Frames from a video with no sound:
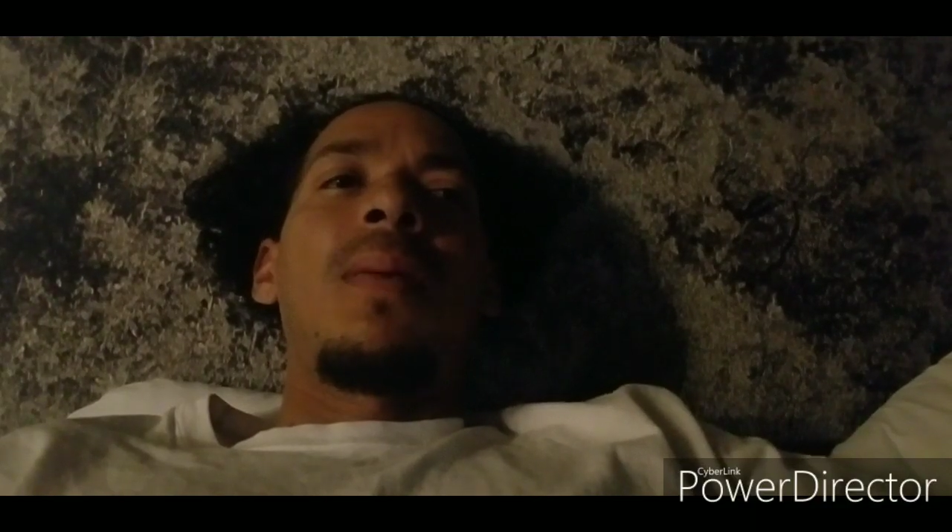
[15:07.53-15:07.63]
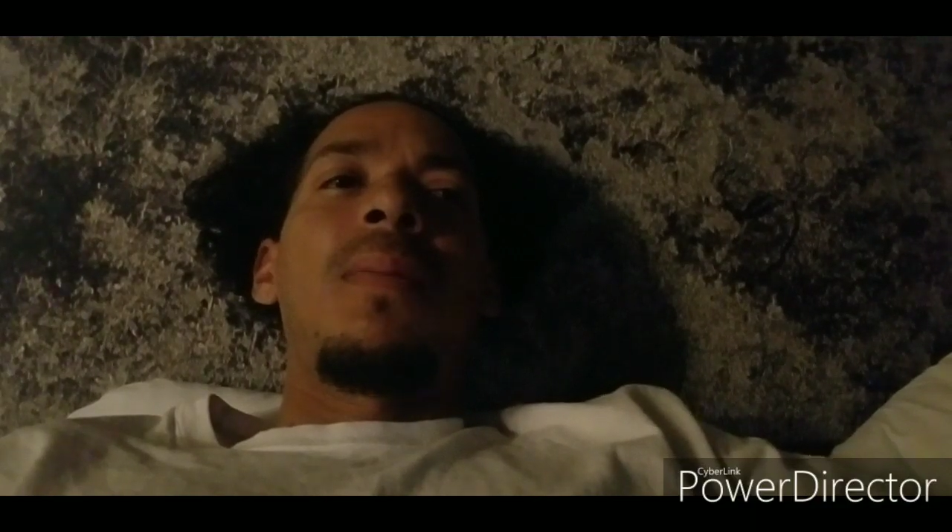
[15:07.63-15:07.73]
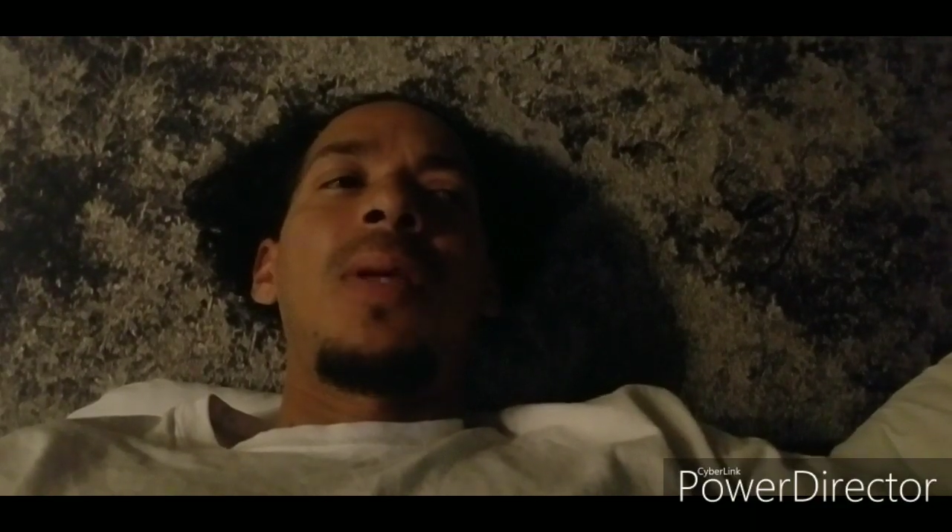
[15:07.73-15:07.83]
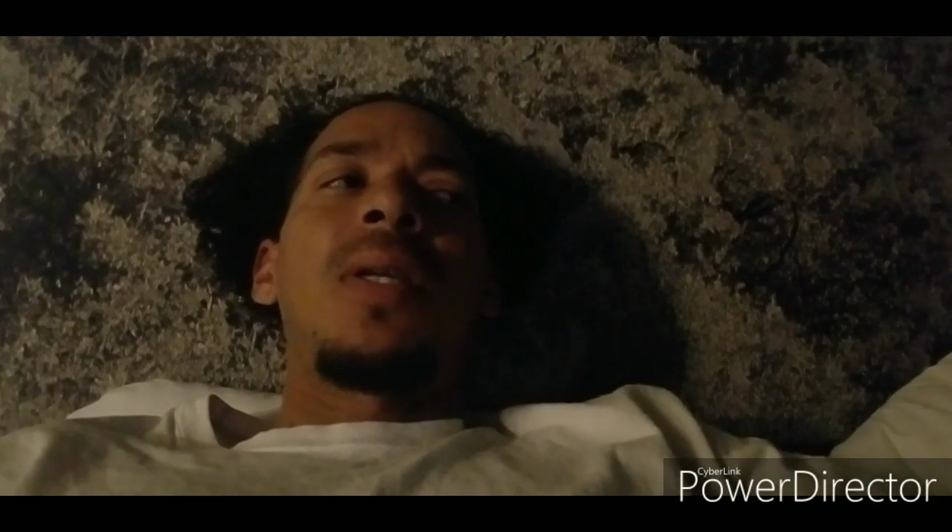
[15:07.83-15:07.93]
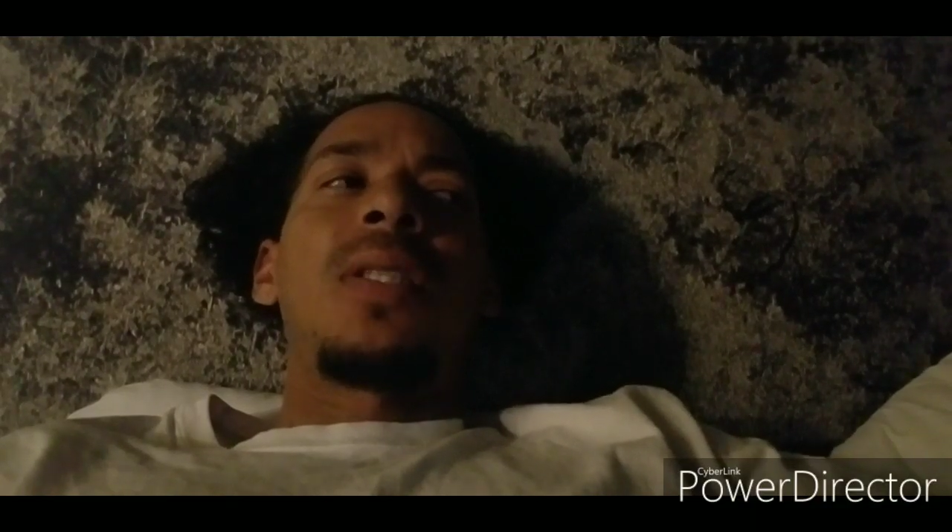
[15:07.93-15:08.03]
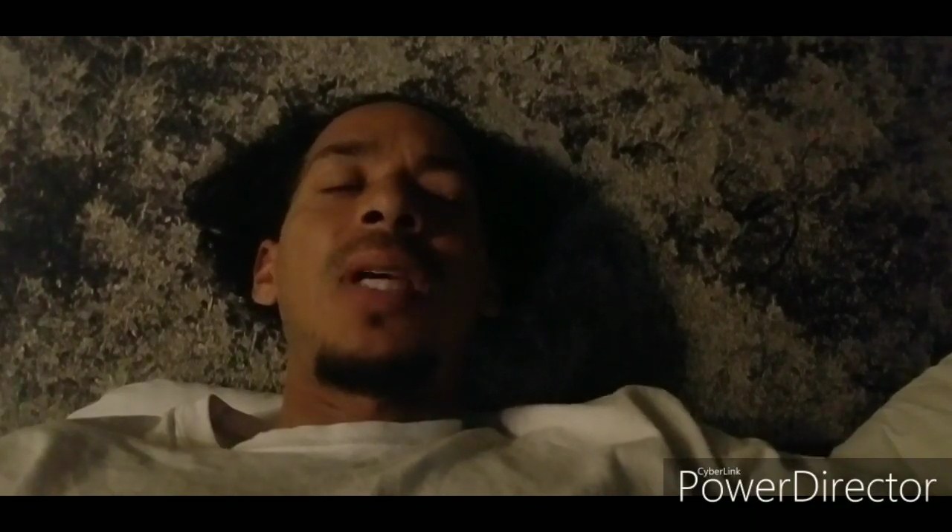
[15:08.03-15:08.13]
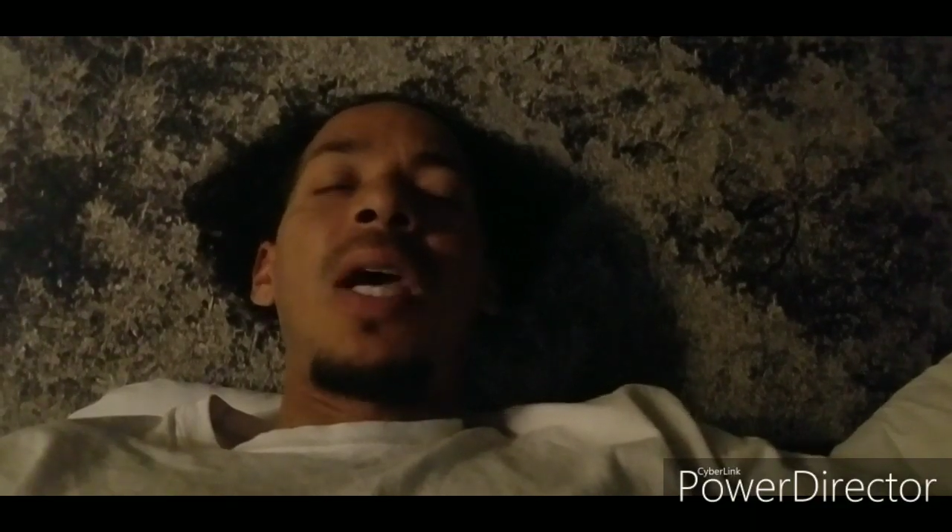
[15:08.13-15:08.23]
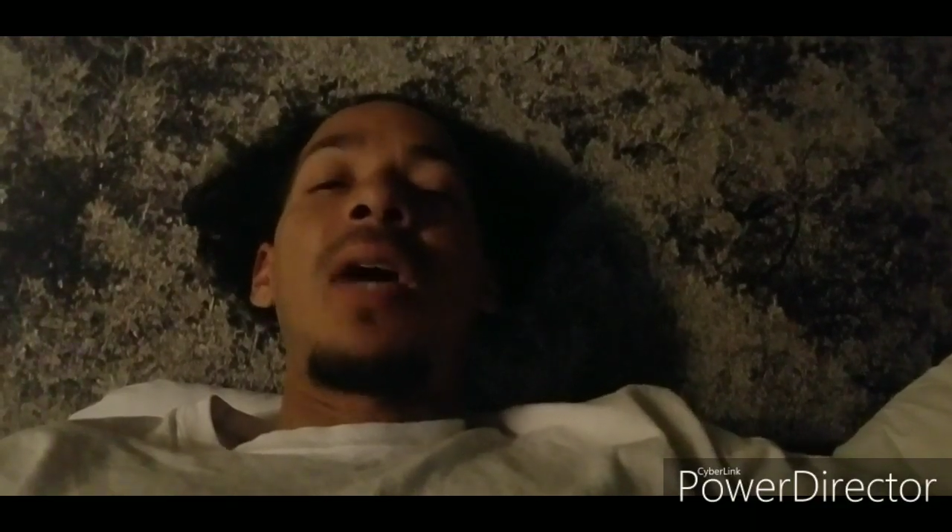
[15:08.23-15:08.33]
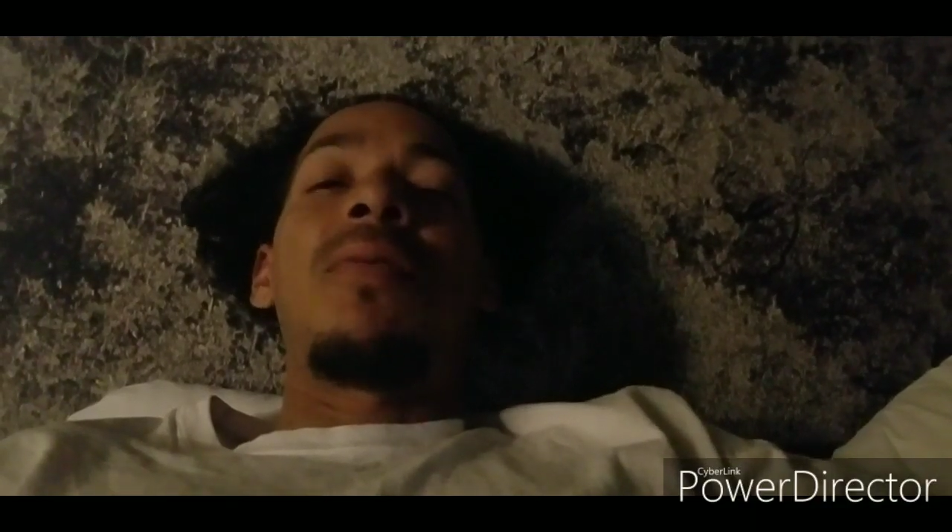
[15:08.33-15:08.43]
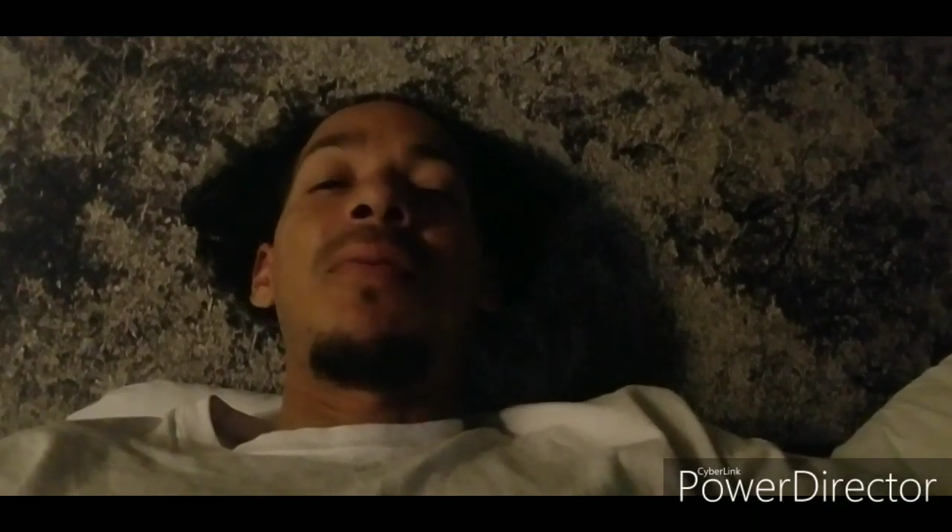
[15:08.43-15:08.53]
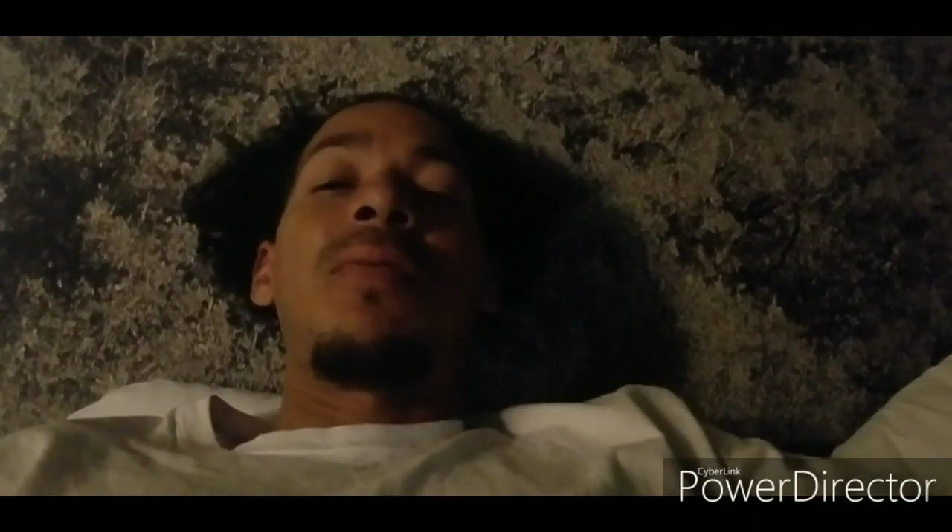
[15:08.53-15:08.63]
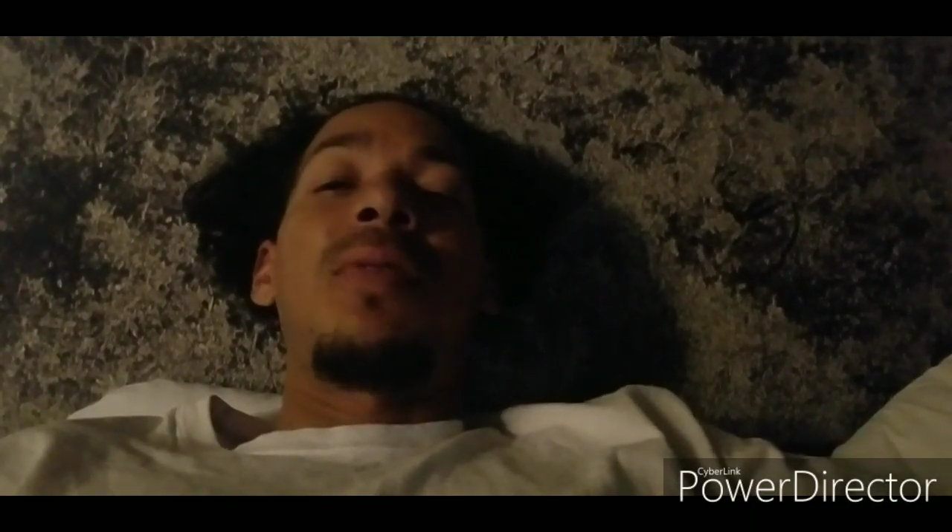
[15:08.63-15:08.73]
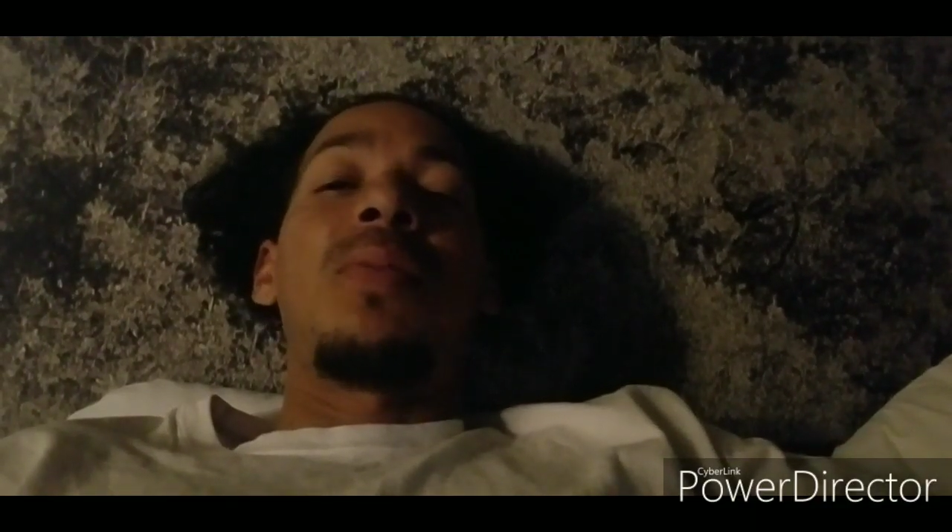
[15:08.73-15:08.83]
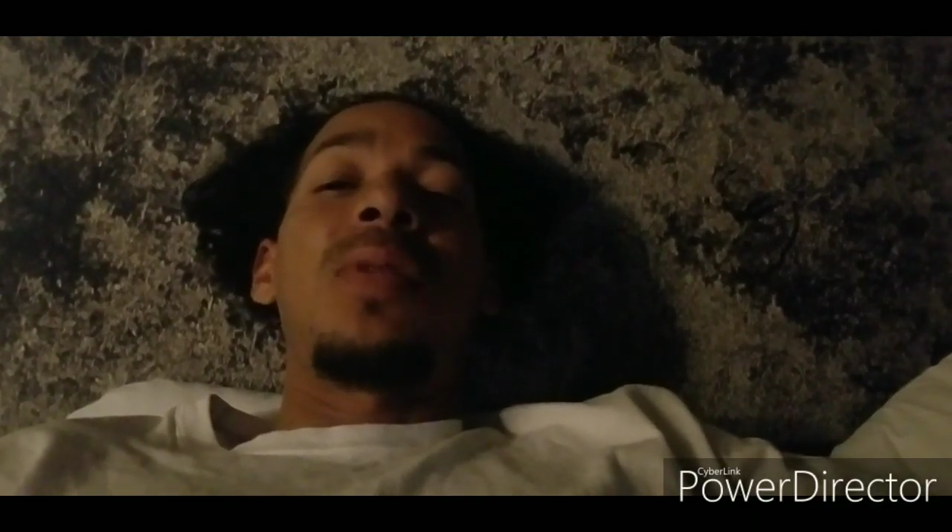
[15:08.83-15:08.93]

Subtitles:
because half of them